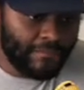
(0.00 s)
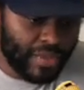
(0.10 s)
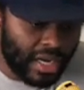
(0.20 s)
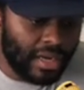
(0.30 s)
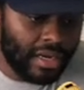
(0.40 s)

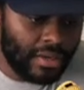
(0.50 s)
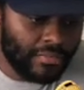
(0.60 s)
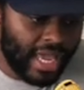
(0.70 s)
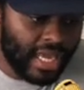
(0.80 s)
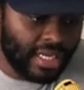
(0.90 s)

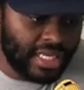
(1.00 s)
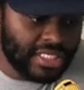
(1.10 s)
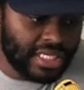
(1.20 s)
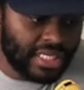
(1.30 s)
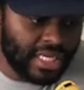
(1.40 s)
And he's
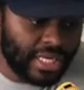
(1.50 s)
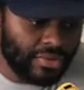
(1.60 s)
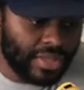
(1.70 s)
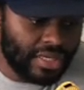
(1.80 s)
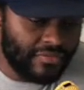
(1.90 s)
going to hinder
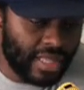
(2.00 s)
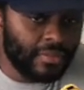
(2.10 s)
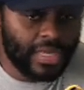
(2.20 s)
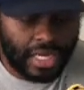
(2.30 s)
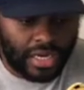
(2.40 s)
the development